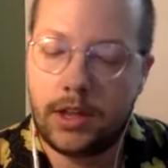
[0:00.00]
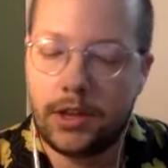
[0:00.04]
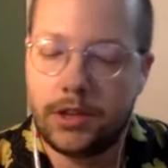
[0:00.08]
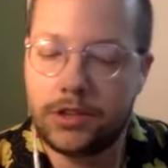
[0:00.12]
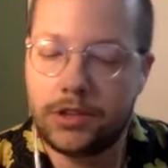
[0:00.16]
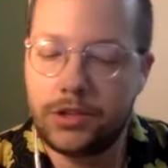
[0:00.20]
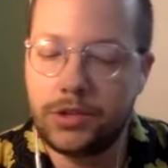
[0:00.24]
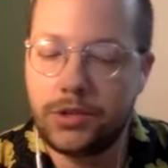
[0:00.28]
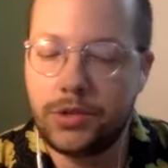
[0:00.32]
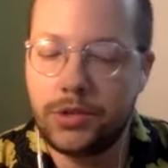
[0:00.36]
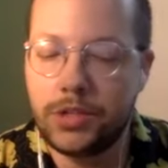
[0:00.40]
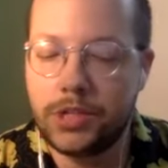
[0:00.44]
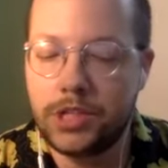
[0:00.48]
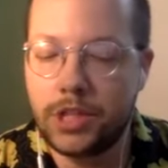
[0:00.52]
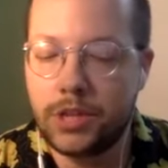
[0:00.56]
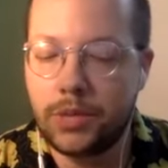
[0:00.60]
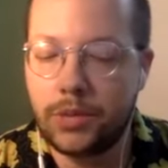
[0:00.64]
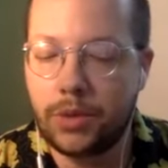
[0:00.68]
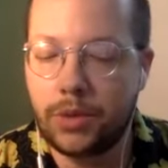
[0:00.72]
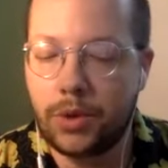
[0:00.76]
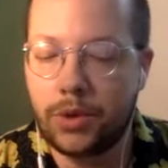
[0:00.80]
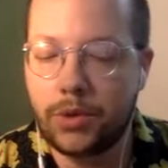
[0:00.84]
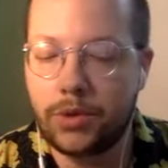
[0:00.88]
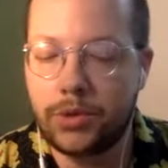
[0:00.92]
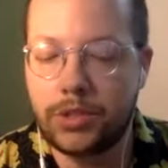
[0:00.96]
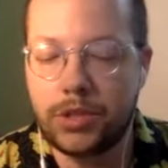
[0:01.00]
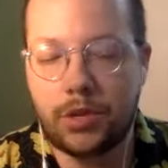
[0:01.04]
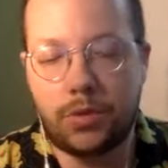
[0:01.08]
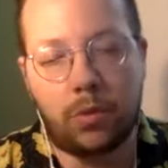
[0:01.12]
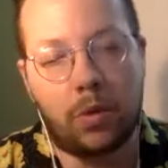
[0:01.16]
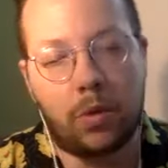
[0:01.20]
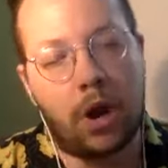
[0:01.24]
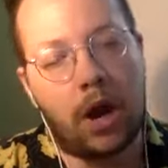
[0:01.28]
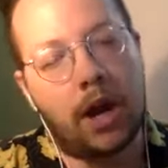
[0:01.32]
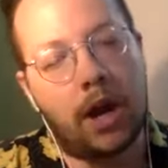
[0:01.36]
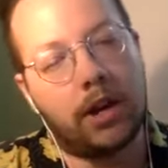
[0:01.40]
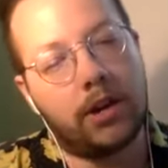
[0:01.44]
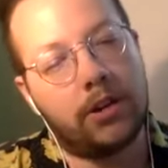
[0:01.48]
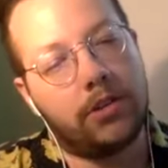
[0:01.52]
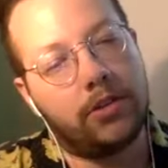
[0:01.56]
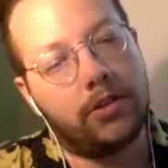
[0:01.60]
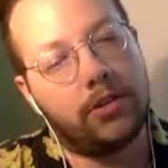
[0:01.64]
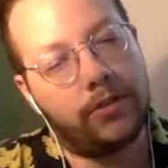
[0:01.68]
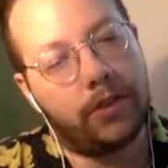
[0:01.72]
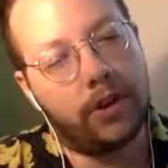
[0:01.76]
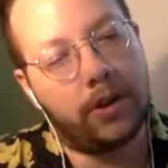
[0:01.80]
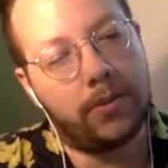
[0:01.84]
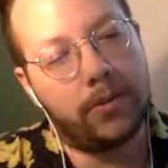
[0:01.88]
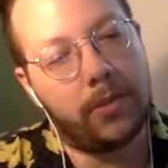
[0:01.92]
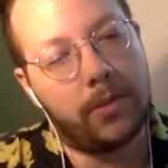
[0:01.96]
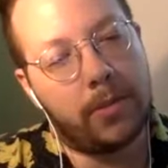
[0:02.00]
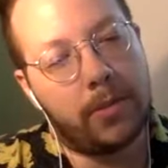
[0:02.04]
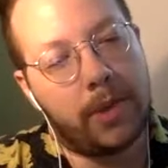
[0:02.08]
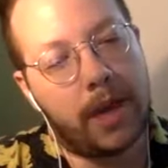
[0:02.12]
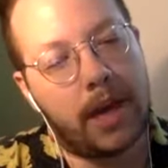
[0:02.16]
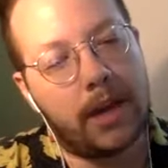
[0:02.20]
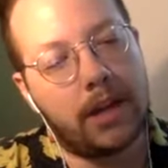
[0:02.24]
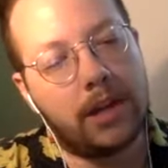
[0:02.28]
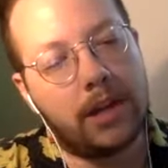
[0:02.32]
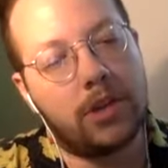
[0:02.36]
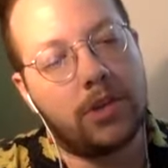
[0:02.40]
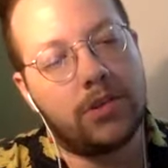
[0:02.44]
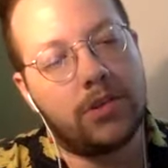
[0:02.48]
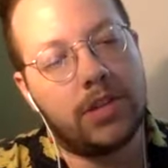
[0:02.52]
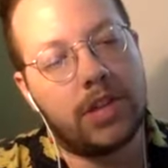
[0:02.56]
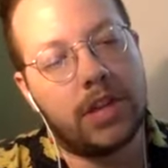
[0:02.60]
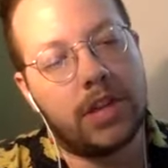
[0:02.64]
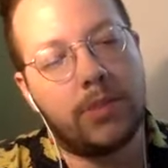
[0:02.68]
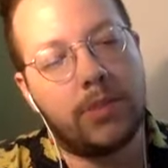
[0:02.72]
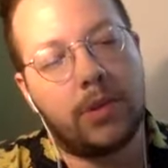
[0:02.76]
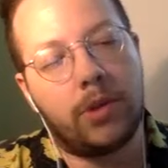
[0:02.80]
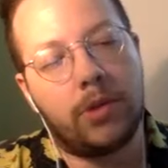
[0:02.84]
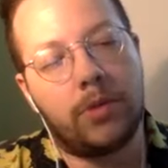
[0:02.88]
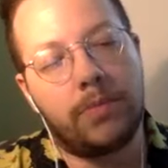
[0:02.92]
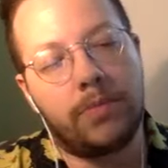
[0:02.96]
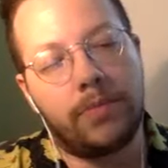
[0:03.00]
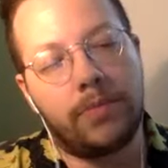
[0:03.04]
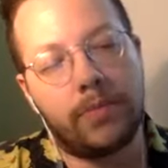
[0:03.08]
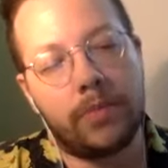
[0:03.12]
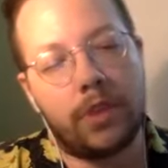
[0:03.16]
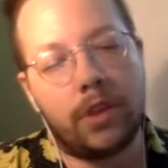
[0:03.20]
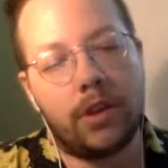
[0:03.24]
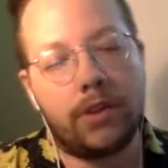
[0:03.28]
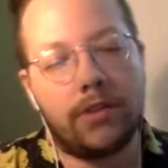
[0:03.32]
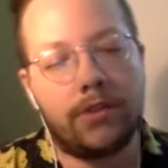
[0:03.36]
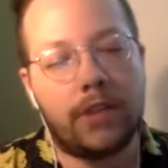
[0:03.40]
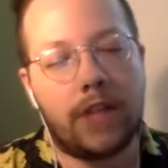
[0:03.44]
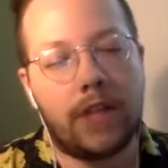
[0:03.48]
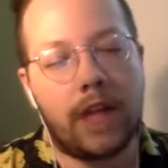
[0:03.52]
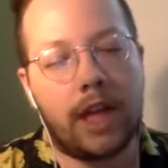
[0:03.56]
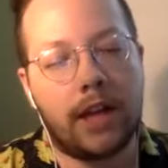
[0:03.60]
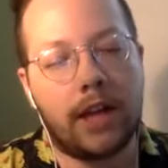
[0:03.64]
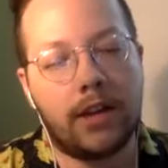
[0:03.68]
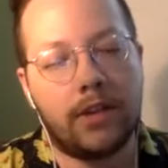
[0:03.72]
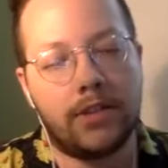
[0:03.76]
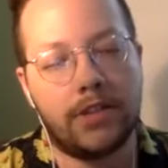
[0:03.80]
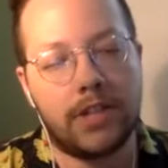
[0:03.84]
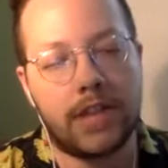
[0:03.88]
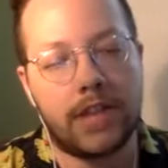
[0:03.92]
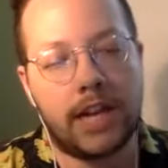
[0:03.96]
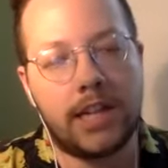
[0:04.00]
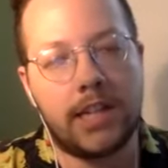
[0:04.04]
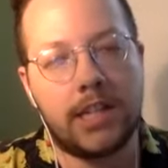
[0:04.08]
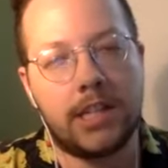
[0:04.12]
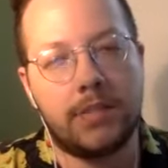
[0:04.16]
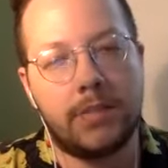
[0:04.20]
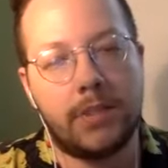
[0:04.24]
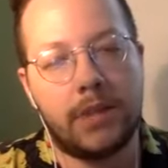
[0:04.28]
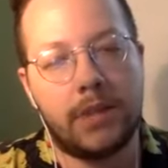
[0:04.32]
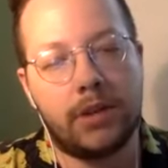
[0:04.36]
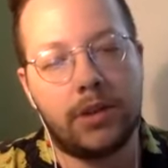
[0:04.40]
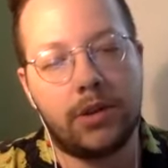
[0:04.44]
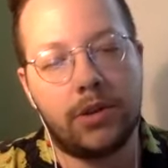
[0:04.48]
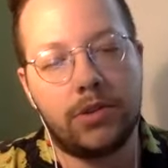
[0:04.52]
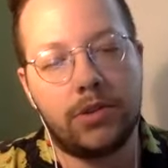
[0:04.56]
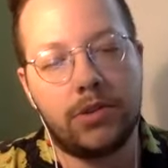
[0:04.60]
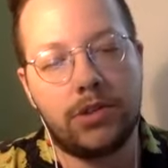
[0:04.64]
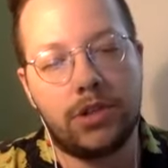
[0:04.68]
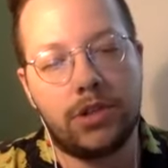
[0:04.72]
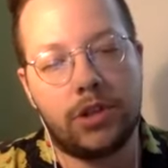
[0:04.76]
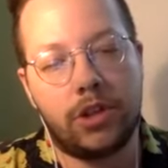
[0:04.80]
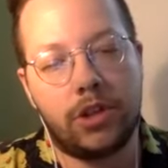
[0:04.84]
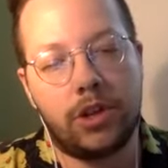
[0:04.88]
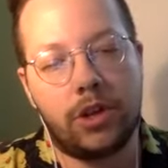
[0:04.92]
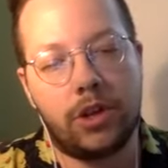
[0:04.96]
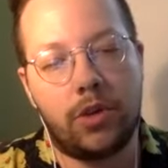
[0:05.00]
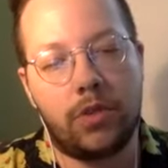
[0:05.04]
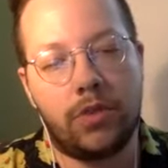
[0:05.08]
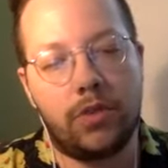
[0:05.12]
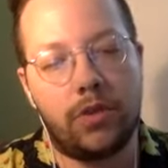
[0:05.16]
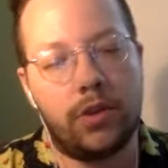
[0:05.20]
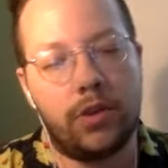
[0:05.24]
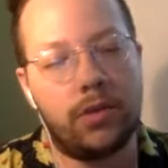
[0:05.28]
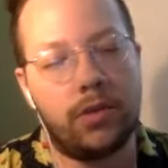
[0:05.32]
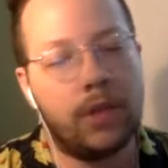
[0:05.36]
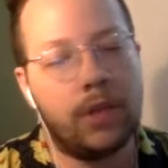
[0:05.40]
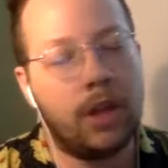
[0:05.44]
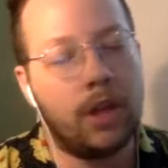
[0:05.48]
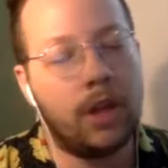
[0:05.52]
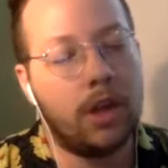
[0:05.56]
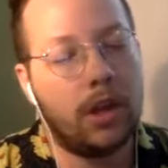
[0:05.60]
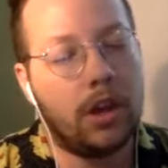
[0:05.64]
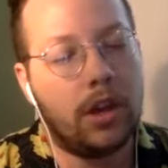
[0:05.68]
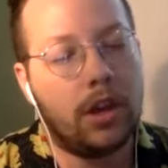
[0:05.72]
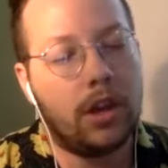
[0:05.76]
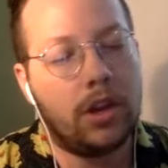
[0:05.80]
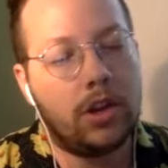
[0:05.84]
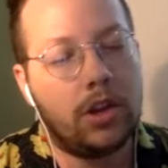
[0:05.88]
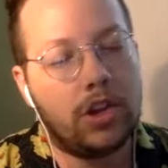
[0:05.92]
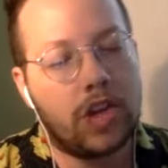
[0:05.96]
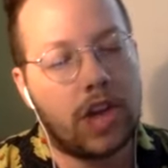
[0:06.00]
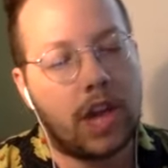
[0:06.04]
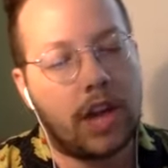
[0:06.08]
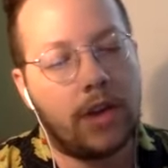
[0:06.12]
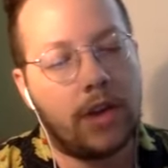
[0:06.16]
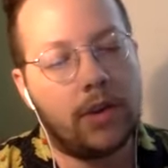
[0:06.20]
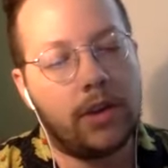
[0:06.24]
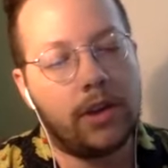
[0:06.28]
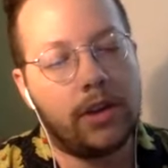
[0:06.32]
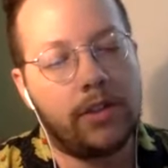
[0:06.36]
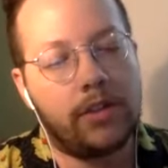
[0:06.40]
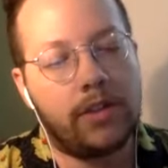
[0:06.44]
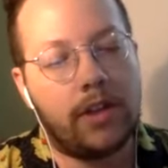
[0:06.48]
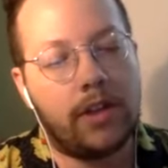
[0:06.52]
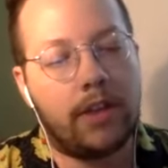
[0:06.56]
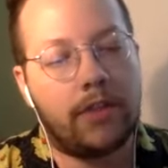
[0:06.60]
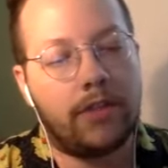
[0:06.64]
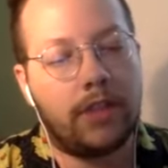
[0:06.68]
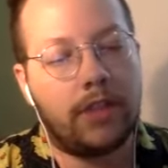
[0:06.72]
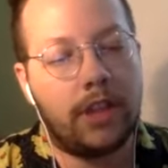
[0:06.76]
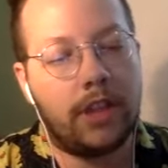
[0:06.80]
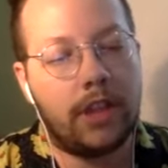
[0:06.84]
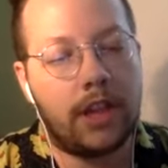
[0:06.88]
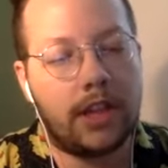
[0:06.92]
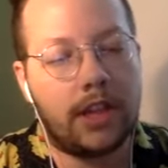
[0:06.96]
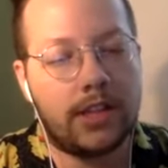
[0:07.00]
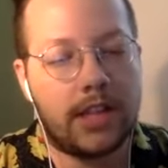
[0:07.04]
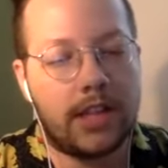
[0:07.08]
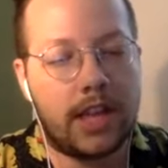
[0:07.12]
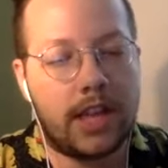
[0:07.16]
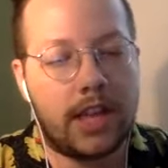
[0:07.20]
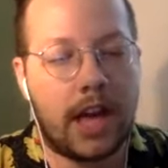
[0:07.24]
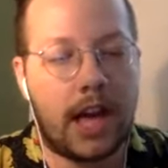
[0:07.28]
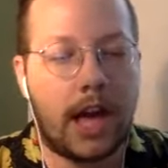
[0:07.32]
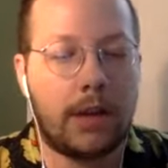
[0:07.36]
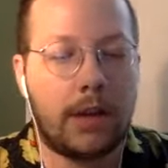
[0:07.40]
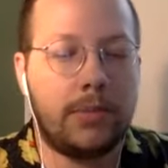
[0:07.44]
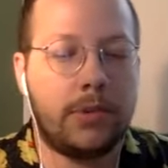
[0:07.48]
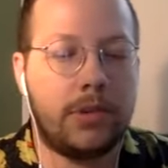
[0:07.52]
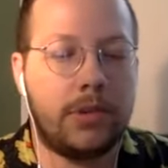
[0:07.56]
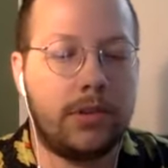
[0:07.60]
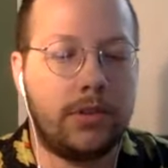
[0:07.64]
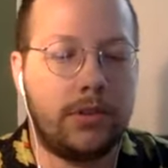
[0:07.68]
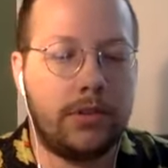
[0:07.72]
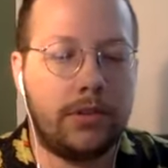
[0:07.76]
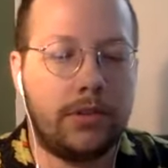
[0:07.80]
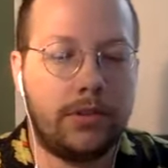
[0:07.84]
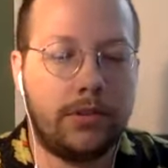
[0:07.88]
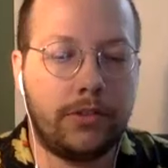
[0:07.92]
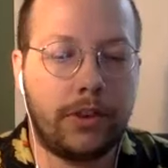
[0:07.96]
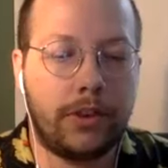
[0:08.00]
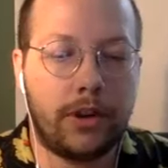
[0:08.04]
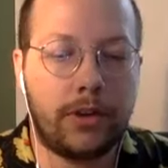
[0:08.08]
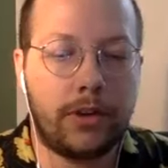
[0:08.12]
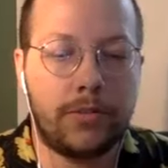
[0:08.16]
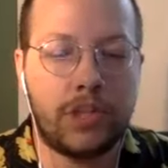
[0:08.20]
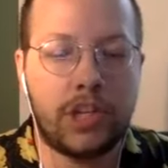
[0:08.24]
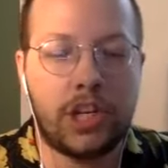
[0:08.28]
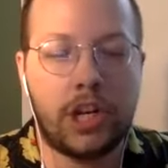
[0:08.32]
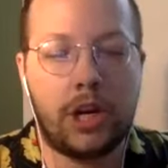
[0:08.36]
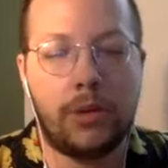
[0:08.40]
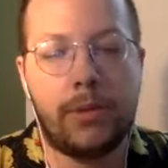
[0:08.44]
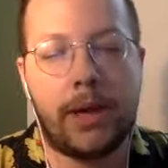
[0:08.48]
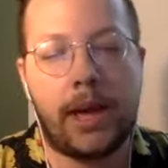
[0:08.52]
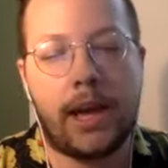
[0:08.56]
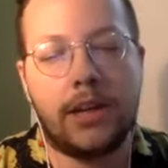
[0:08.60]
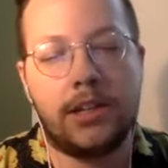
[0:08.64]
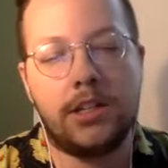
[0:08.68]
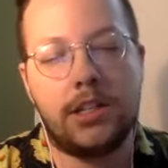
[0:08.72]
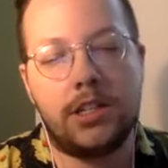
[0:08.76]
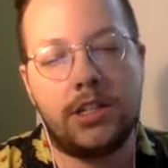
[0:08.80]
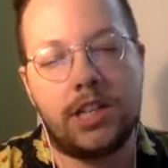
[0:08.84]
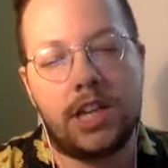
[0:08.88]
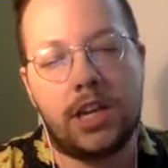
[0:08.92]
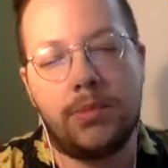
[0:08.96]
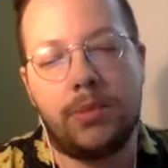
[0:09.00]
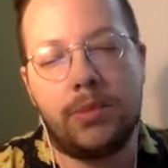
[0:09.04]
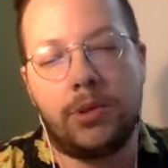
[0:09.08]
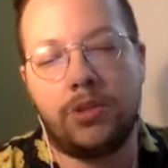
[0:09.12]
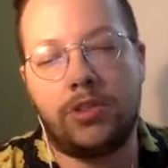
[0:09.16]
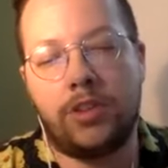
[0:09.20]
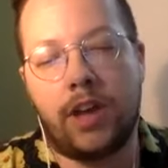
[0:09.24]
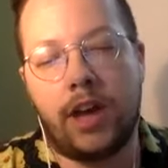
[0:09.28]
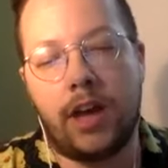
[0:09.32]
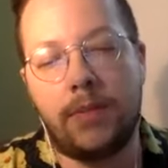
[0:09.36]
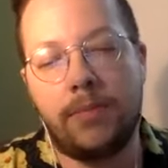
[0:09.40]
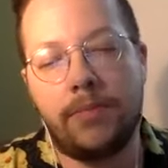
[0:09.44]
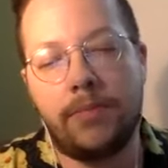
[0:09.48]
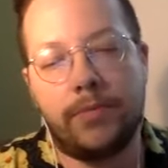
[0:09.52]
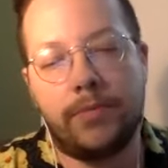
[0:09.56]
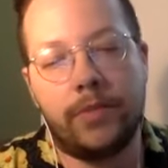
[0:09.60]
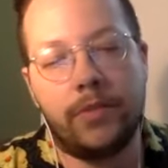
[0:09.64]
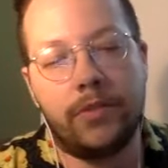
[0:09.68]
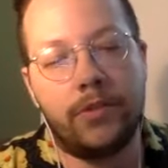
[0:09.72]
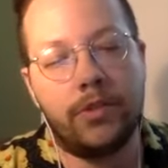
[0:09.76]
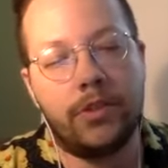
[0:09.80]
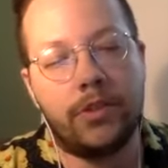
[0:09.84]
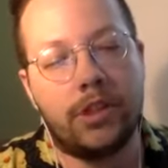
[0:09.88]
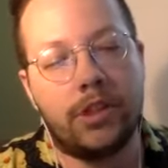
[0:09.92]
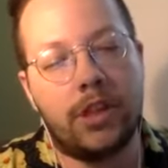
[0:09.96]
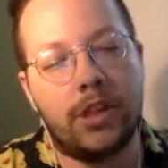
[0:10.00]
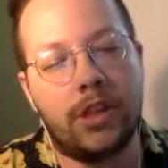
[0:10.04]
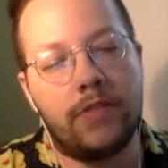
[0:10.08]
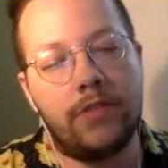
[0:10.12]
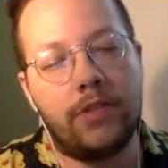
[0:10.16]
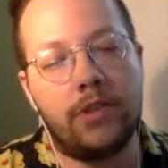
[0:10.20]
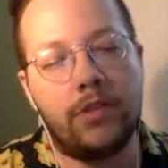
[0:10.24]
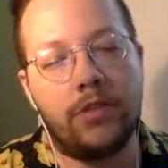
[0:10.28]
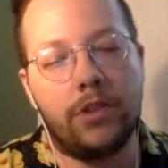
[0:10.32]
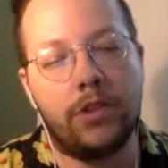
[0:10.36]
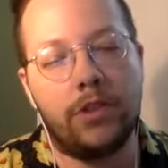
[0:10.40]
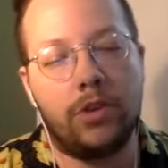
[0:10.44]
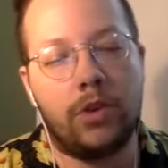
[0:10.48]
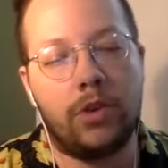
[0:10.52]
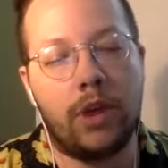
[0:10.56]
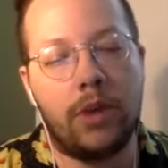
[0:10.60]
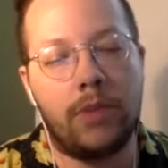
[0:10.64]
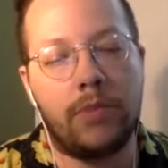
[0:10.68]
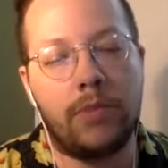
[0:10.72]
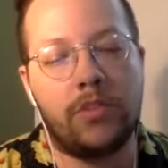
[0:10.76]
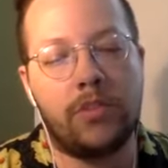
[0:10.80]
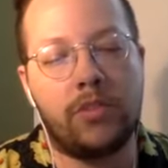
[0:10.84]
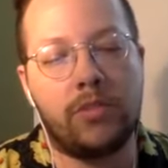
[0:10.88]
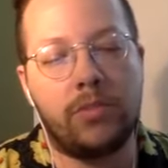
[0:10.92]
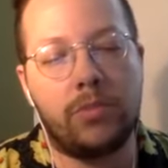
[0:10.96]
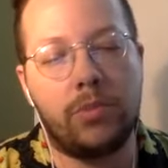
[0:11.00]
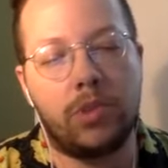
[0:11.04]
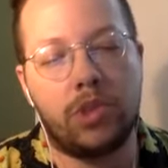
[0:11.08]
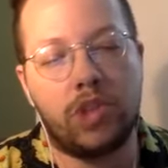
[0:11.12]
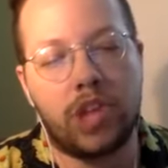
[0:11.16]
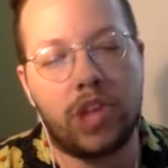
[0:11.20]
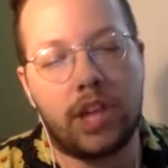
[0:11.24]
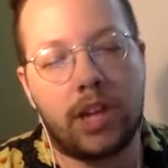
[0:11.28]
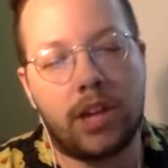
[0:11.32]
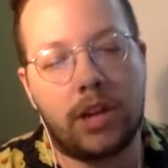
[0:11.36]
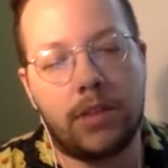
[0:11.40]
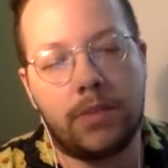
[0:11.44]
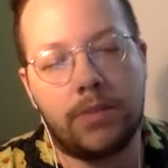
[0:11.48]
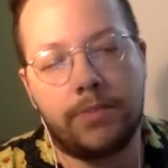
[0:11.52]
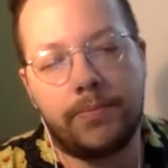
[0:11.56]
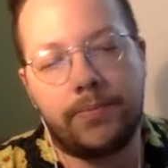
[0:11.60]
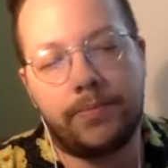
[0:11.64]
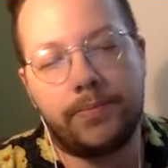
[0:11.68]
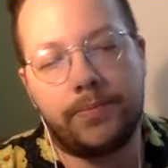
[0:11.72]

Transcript: As soon as they rose and walked from the patio table, a flock of tiny sparrows took it over, chattering softly as they hopped from chair back to tabletop for the leftover crumbs of bruschetta.